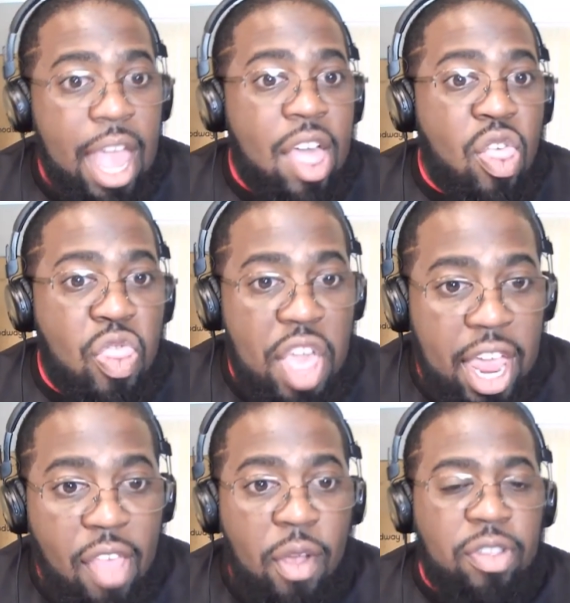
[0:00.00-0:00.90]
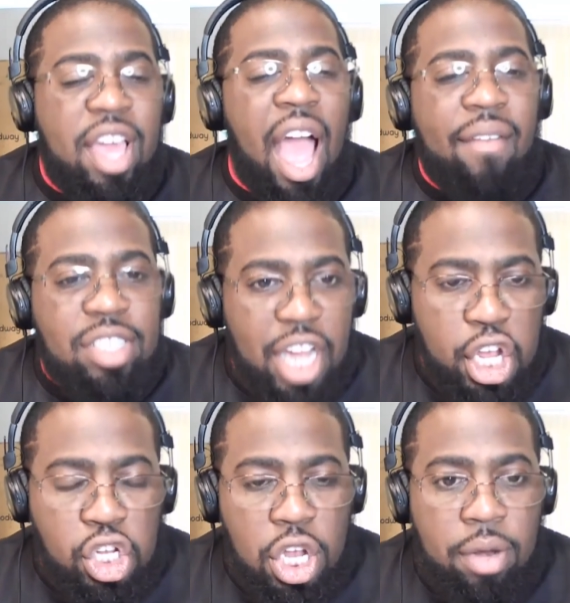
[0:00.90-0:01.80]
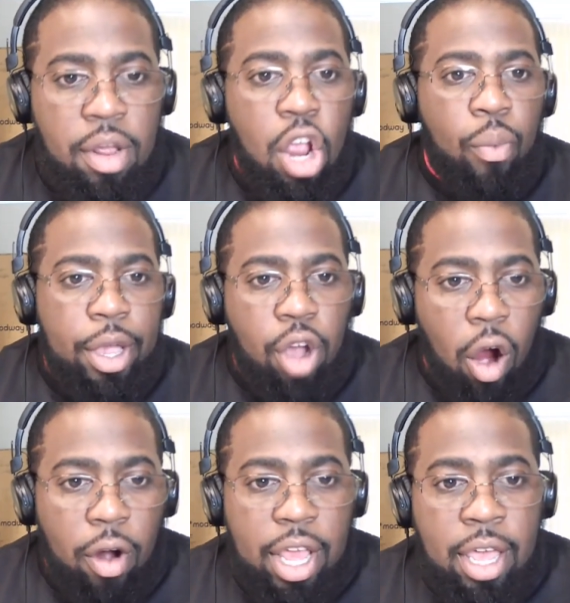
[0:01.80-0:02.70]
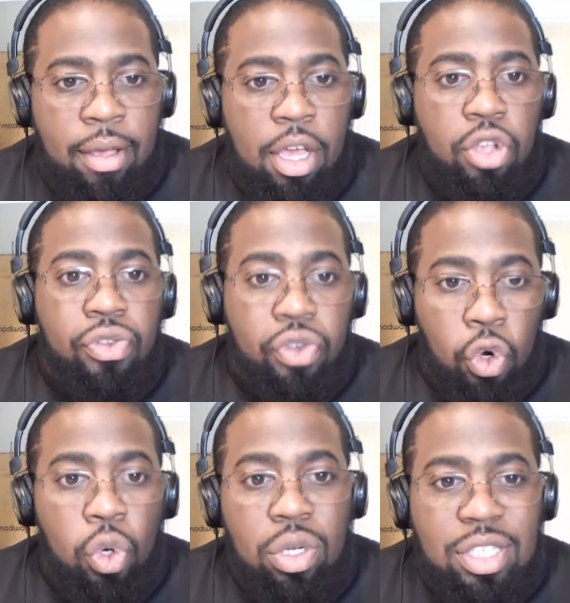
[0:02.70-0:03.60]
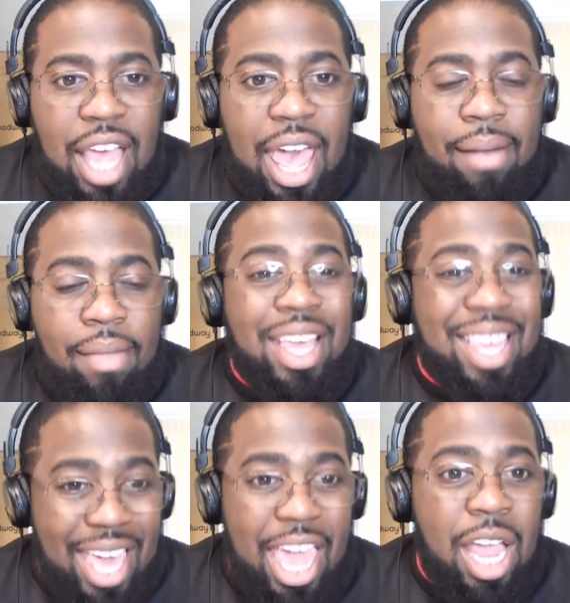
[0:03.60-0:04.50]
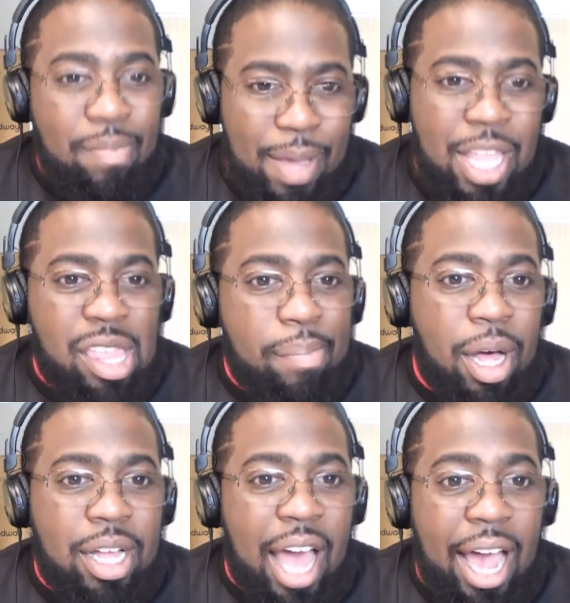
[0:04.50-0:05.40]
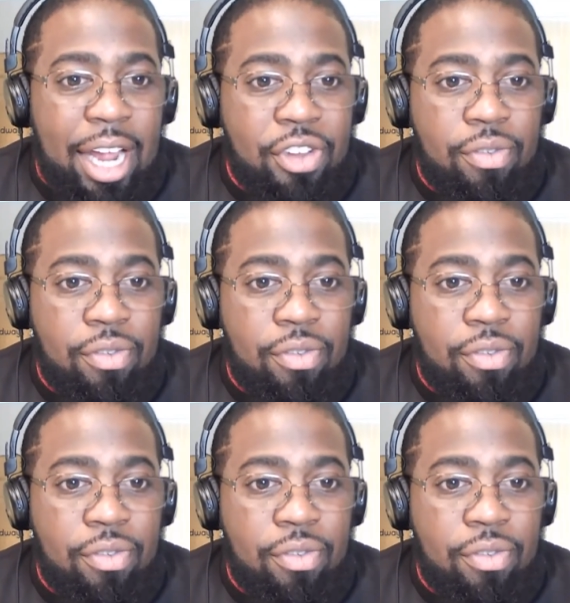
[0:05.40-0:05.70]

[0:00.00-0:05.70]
then there's a conversation regarding schools that can beat the Buckeyes.